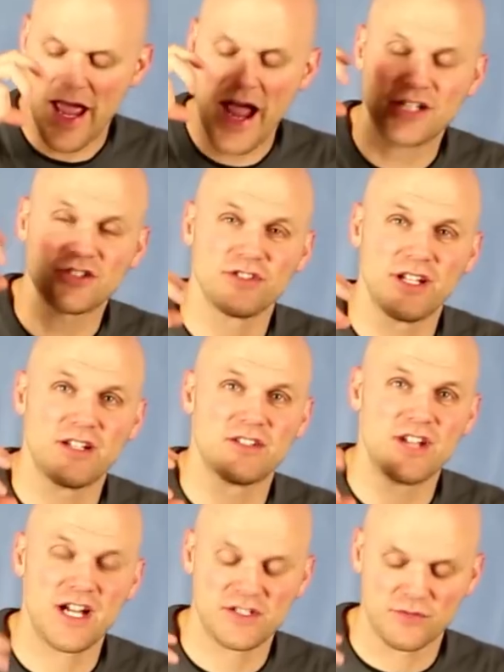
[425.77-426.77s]
actually
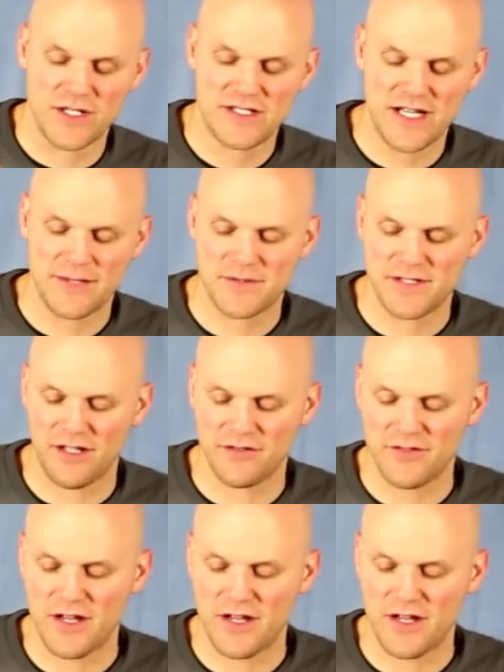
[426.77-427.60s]
does reset himself.